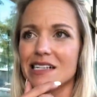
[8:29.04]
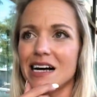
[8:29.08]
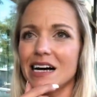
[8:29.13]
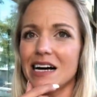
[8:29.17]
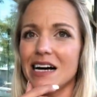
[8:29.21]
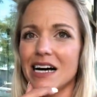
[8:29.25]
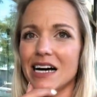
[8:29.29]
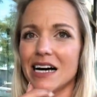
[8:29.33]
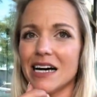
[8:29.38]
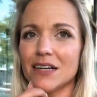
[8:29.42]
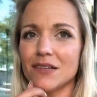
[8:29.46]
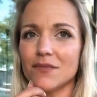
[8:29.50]

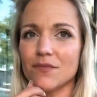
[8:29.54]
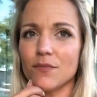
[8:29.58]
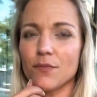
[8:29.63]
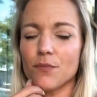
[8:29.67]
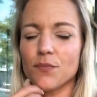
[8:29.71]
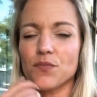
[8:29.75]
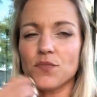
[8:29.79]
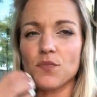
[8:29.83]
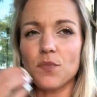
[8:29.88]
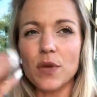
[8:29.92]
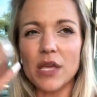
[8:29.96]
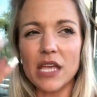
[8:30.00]

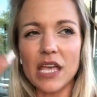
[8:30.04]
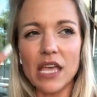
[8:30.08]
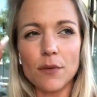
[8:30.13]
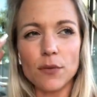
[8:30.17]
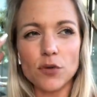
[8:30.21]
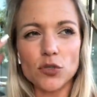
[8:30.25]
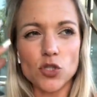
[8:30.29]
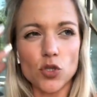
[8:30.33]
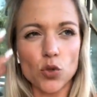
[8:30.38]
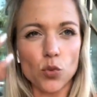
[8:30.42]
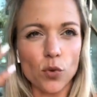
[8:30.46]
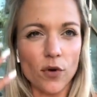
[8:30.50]
being
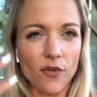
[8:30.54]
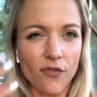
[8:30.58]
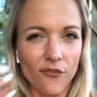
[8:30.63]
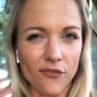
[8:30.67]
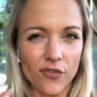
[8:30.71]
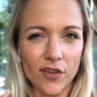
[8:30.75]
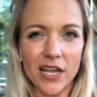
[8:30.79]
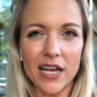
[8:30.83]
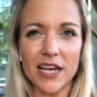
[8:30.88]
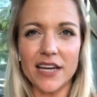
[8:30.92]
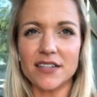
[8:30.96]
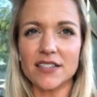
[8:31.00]
able to
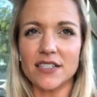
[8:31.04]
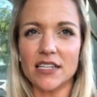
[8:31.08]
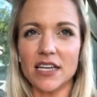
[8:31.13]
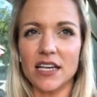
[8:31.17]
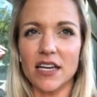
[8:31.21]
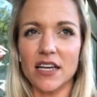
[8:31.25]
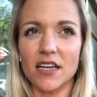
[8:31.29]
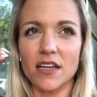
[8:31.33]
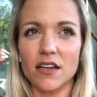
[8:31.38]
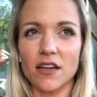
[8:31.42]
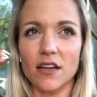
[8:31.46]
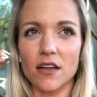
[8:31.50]
reflect
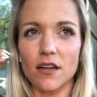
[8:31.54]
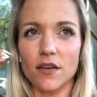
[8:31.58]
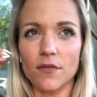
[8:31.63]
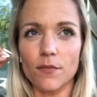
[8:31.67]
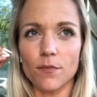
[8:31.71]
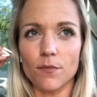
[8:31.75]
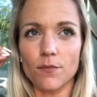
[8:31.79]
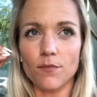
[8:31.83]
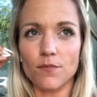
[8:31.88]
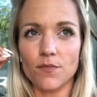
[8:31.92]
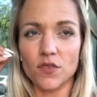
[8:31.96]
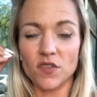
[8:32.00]
and
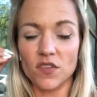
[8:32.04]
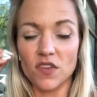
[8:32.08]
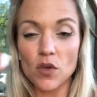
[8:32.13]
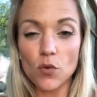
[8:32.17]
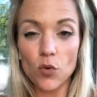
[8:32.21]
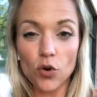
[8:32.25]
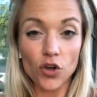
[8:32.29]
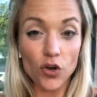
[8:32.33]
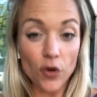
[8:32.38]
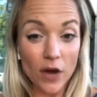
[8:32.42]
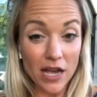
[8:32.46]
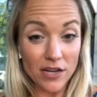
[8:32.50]
see
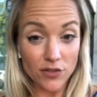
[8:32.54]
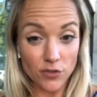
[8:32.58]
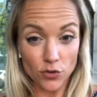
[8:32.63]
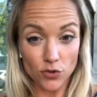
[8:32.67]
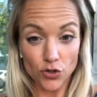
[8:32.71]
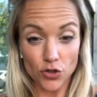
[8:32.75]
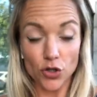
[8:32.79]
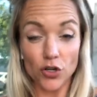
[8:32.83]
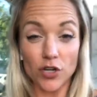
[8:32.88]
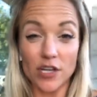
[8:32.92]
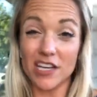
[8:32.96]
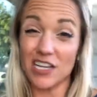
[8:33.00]
where you're at in your
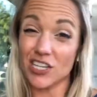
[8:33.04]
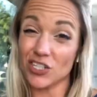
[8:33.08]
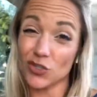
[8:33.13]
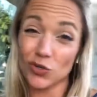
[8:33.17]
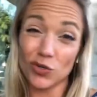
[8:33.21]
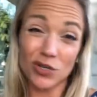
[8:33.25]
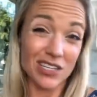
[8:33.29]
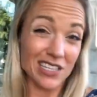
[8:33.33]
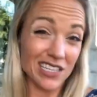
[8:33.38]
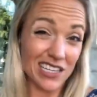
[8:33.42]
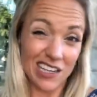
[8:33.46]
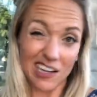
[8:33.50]
journey, because
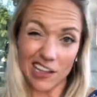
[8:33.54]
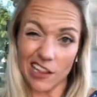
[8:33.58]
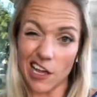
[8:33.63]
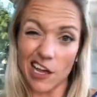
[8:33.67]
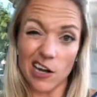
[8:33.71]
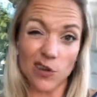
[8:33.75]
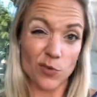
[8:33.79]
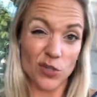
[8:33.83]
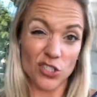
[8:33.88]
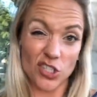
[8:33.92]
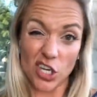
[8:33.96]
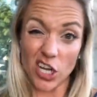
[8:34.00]
you're going to get a lot
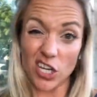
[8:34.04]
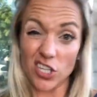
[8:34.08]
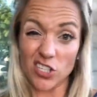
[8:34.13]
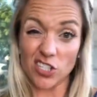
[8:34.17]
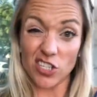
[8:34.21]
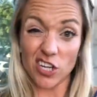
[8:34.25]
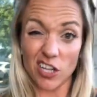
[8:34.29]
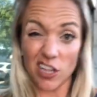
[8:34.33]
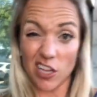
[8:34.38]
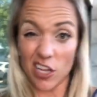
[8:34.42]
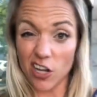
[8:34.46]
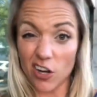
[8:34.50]
of
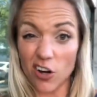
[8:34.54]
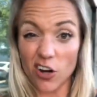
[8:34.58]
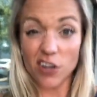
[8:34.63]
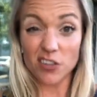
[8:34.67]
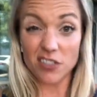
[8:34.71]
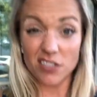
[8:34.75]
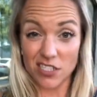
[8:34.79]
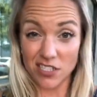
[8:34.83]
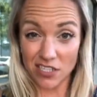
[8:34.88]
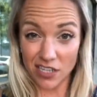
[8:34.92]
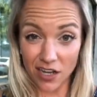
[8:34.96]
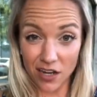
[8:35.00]
rejection and a lot of
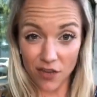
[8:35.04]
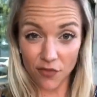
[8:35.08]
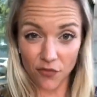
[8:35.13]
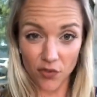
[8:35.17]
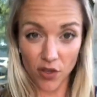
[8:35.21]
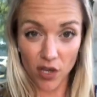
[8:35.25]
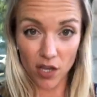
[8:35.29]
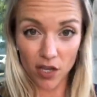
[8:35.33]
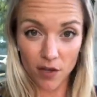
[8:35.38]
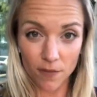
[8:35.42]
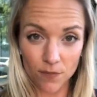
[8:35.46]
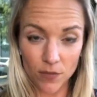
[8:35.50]
hard stuff.
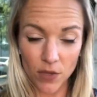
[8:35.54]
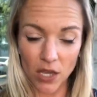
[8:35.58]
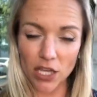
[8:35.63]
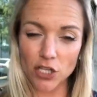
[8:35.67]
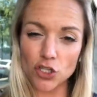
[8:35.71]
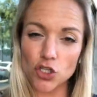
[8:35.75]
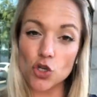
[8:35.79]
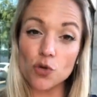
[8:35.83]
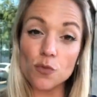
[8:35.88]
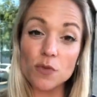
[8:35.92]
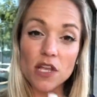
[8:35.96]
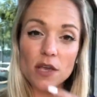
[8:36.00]
And
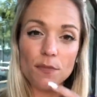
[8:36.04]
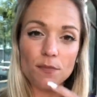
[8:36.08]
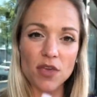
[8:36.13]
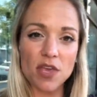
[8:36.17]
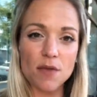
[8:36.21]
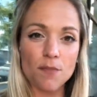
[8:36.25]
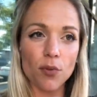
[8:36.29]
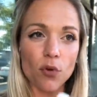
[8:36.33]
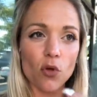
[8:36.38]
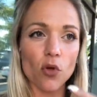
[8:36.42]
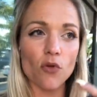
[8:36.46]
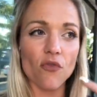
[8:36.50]
too many
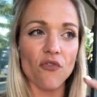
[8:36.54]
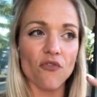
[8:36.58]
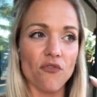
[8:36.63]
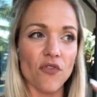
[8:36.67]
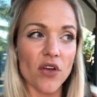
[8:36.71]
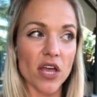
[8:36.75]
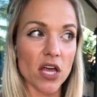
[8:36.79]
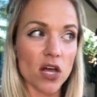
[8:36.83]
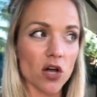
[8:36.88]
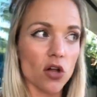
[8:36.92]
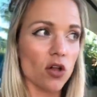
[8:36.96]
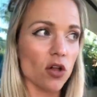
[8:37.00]
people
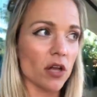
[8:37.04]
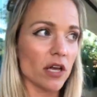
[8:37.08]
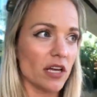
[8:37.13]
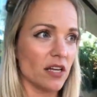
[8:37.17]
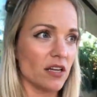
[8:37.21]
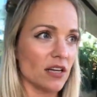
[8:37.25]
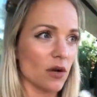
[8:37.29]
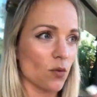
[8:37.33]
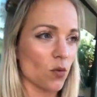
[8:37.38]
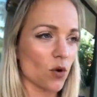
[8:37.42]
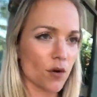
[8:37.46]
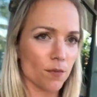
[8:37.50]
fail
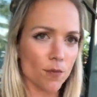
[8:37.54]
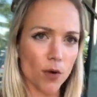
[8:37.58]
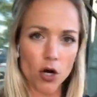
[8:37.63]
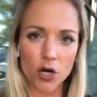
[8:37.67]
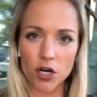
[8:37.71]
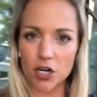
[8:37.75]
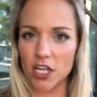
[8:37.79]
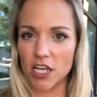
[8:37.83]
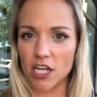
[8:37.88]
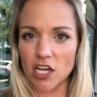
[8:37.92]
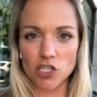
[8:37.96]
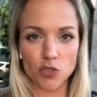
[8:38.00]
in network
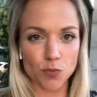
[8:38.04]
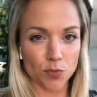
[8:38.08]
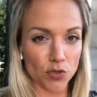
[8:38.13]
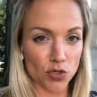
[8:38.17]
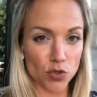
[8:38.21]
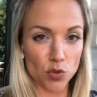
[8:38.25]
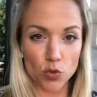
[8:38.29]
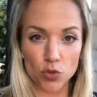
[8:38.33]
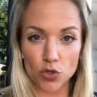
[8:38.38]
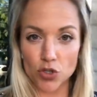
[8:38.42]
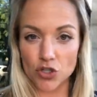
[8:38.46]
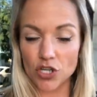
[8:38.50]
marketing,
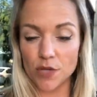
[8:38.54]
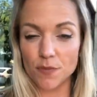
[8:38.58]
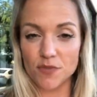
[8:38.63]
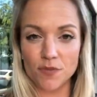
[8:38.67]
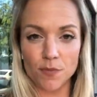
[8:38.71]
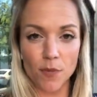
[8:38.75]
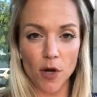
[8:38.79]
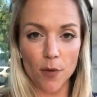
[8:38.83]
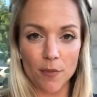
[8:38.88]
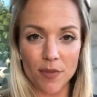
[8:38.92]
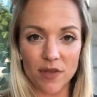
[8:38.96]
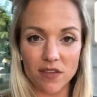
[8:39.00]
entrepreneurship,
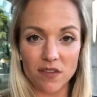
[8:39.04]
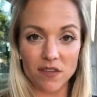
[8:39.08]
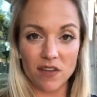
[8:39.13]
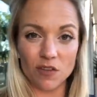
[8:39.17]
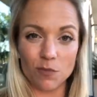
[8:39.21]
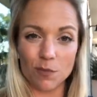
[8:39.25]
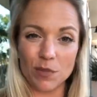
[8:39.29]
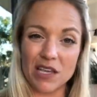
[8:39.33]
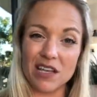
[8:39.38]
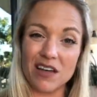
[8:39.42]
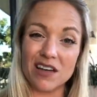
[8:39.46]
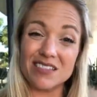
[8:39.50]
small business
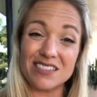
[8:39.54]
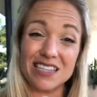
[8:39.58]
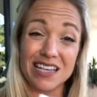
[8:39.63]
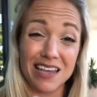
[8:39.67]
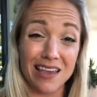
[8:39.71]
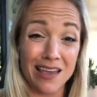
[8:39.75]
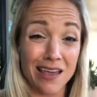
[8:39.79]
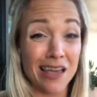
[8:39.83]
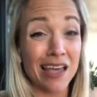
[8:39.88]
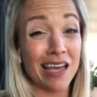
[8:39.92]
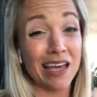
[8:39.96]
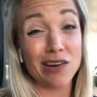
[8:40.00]
because they
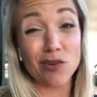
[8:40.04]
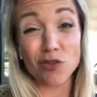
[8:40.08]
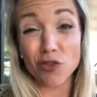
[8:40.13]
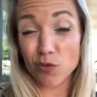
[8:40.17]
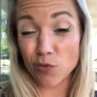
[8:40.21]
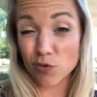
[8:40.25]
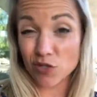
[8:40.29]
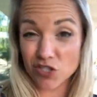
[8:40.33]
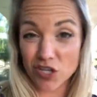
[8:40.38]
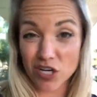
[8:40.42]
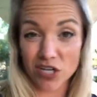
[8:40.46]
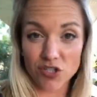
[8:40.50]
can't handle the
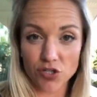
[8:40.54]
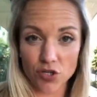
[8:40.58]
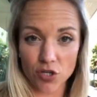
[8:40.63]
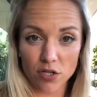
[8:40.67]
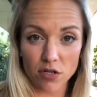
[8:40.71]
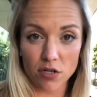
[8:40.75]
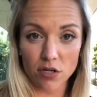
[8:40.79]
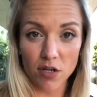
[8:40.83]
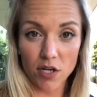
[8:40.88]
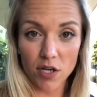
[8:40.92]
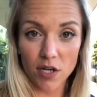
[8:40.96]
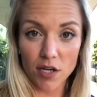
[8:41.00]

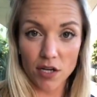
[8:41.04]
rejection.